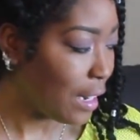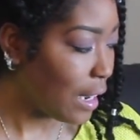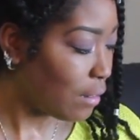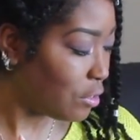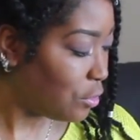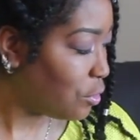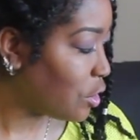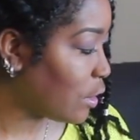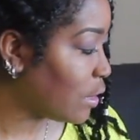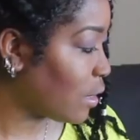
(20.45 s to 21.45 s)
and I have two
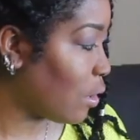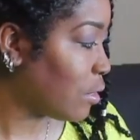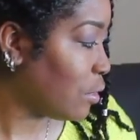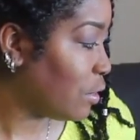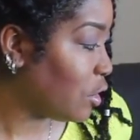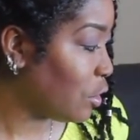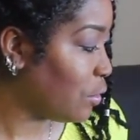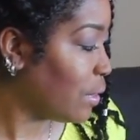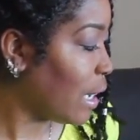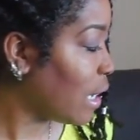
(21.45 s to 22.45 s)
shirts also to show
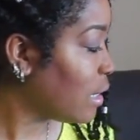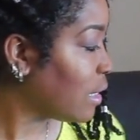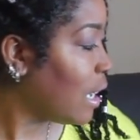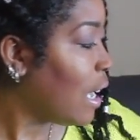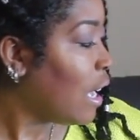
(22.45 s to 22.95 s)
you guys.